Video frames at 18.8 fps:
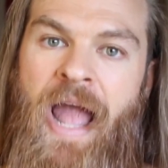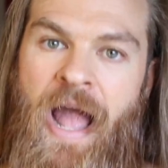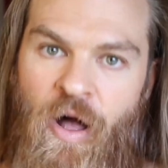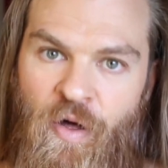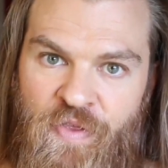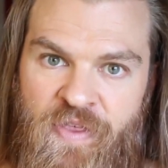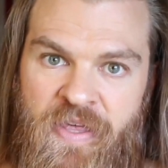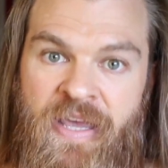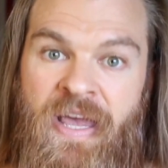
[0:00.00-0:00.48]

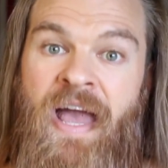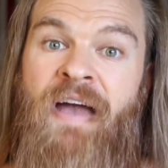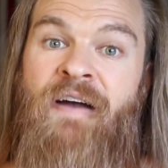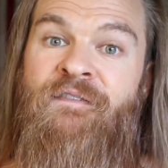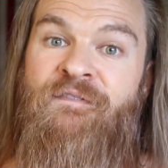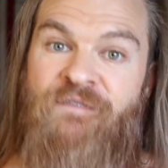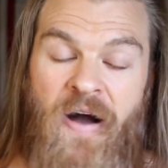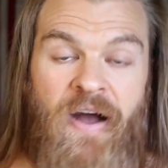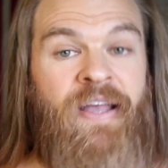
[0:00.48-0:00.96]
healthy
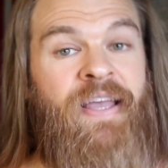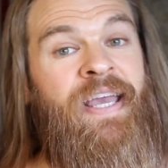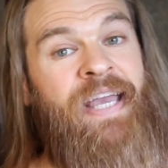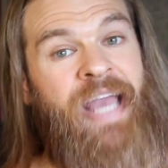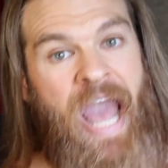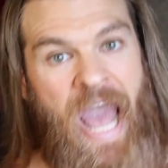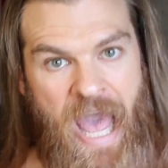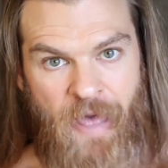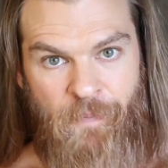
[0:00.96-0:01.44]
fucking
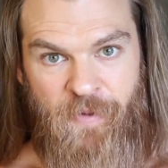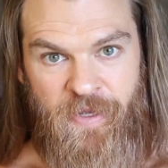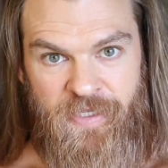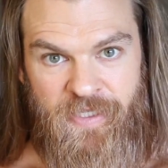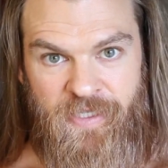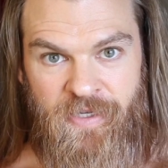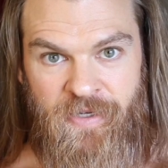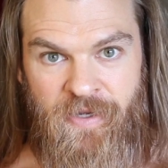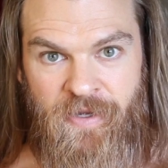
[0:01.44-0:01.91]

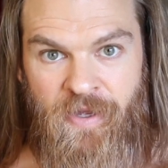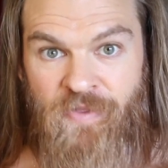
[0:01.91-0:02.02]
habits.